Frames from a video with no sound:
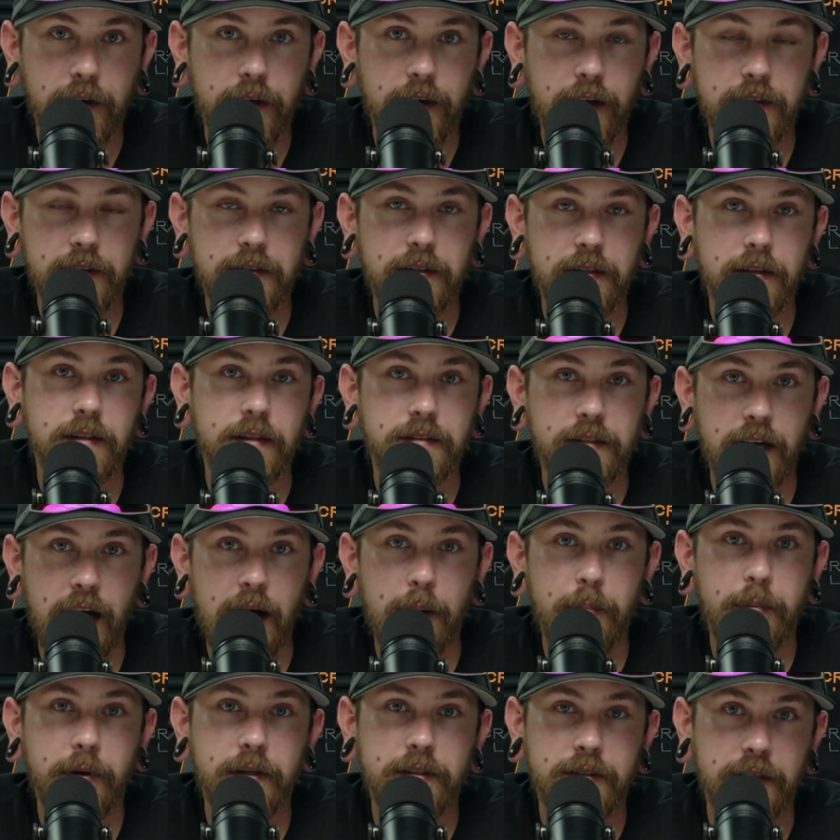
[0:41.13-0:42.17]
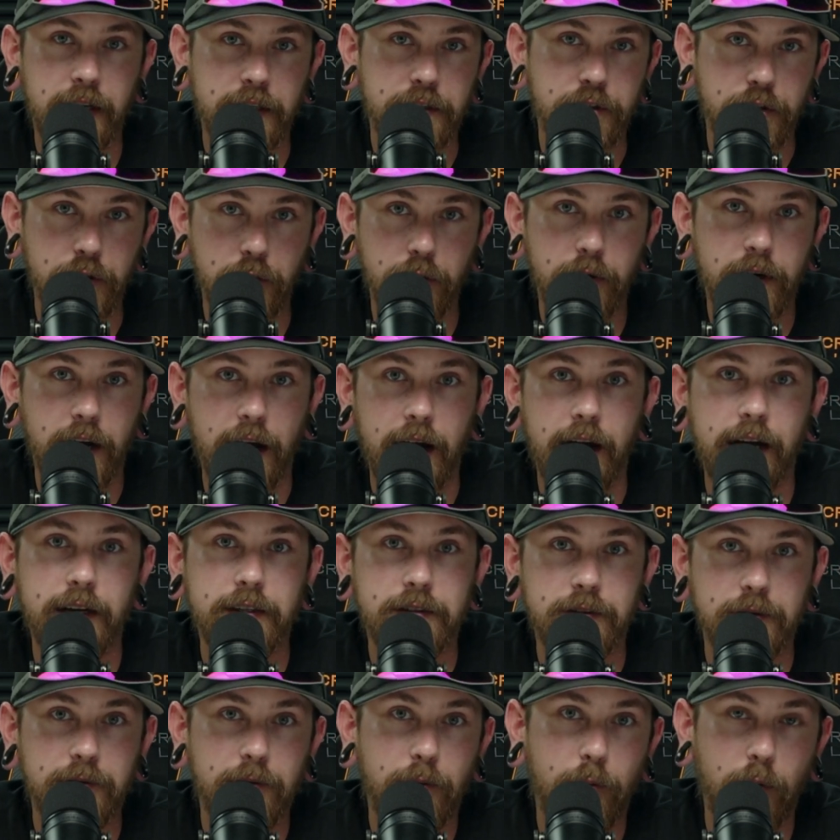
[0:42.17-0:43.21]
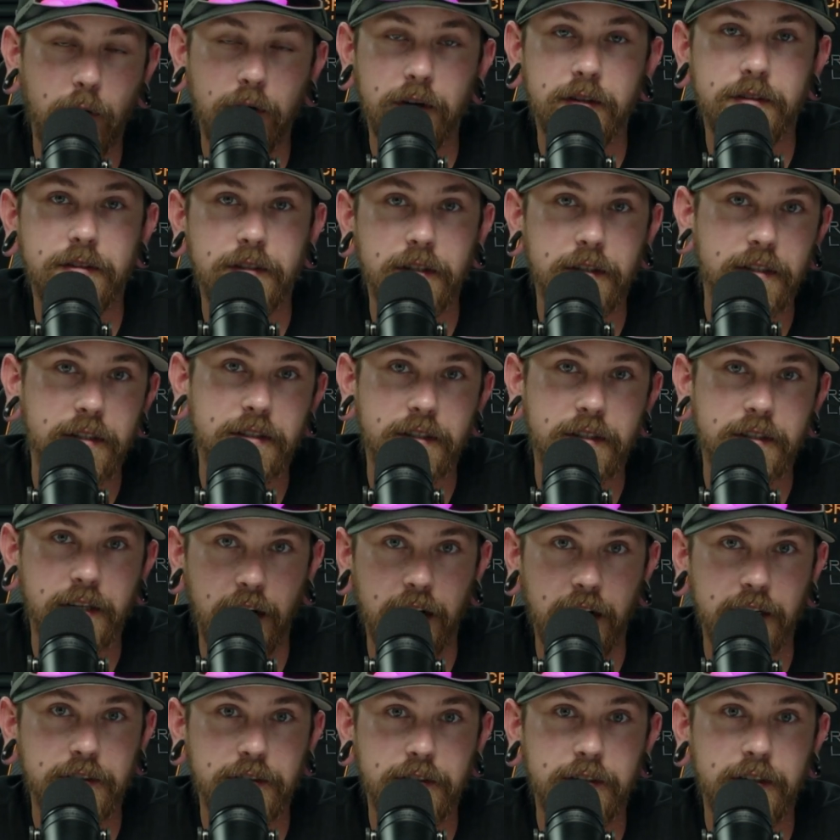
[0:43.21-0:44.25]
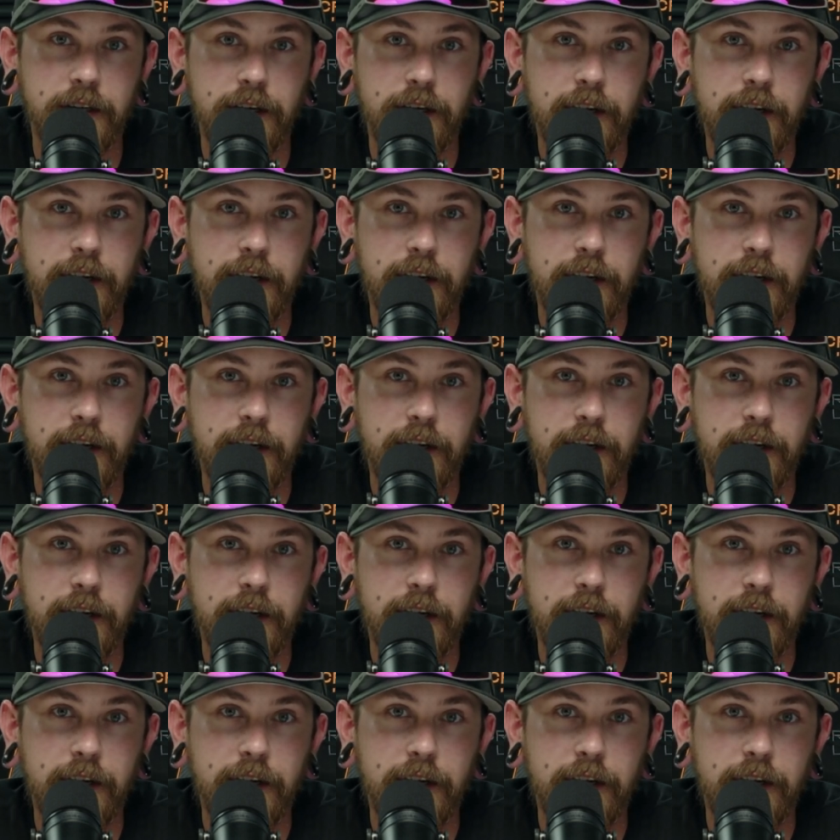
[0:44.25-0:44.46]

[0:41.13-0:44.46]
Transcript: into the topics that you guys want us to discuss.